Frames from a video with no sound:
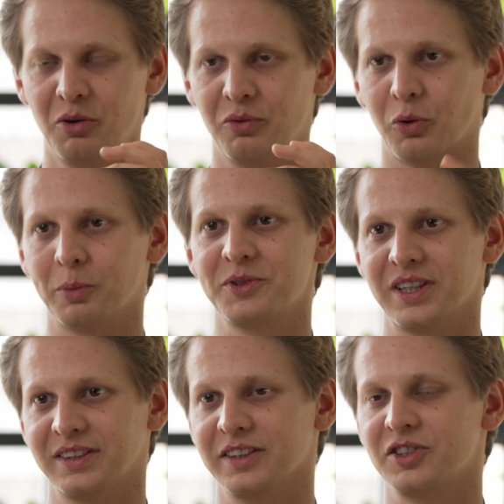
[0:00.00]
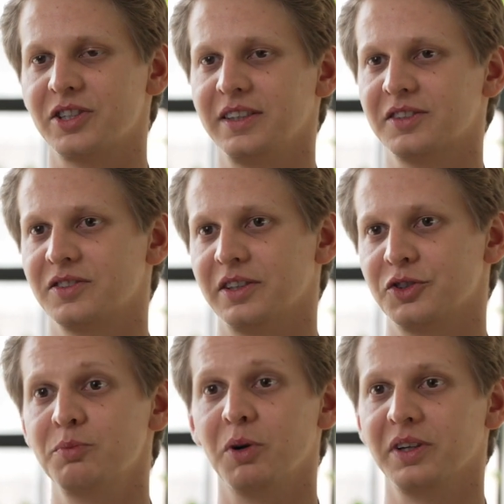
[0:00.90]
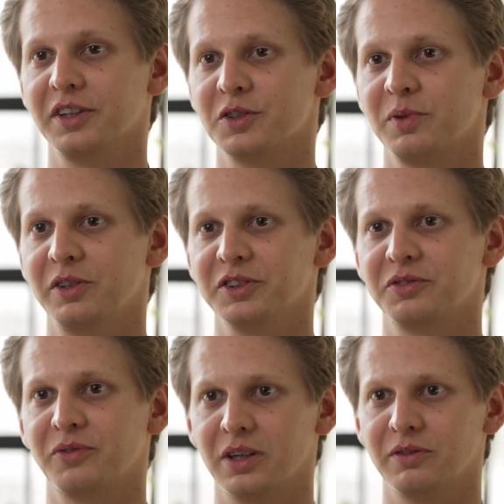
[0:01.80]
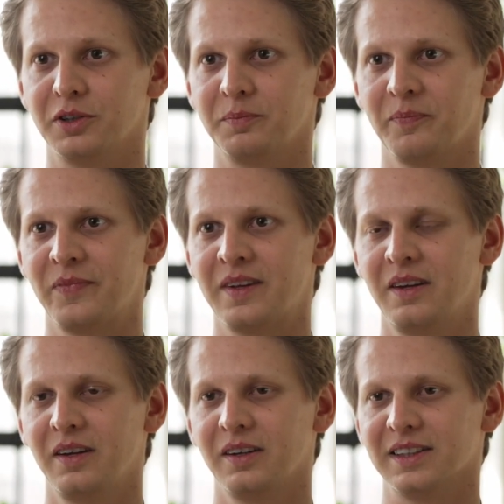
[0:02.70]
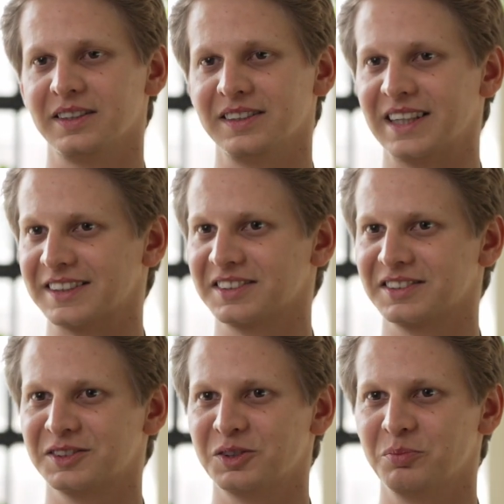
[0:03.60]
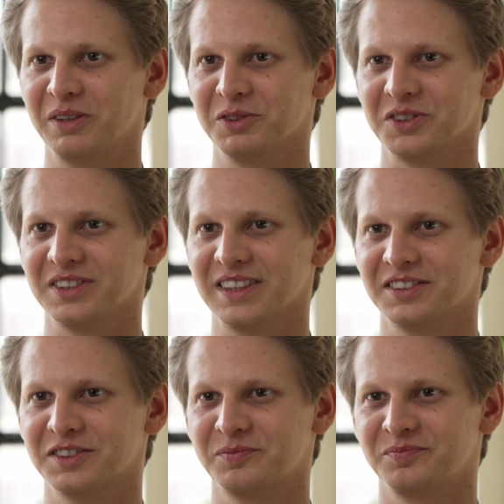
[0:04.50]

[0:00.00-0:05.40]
Forbes said that it changed their smoking experience forever. I think that's a bit of a success.